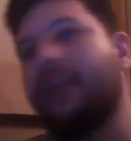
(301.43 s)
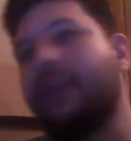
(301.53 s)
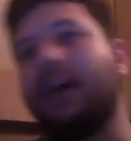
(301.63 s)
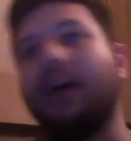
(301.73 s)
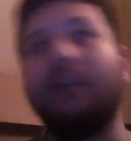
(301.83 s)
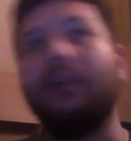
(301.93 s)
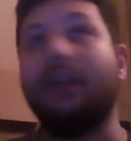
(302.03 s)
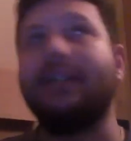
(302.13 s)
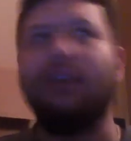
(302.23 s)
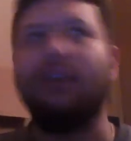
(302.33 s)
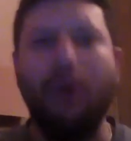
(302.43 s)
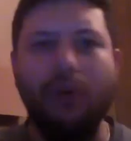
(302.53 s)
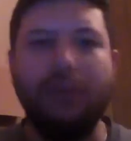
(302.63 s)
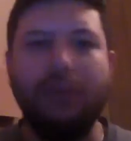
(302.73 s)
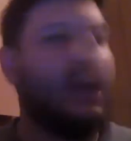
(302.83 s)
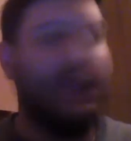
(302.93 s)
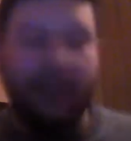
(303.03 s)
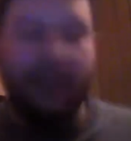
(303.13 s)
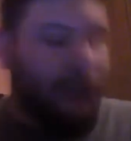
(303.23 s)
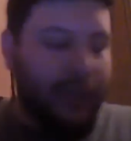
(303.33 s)
uh, or at least old. I
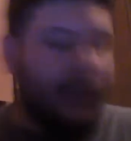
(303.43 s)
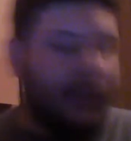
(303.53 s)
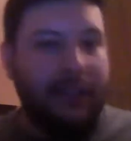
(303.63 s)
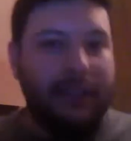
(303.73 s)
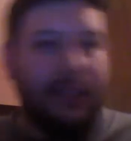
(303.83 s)
couldn't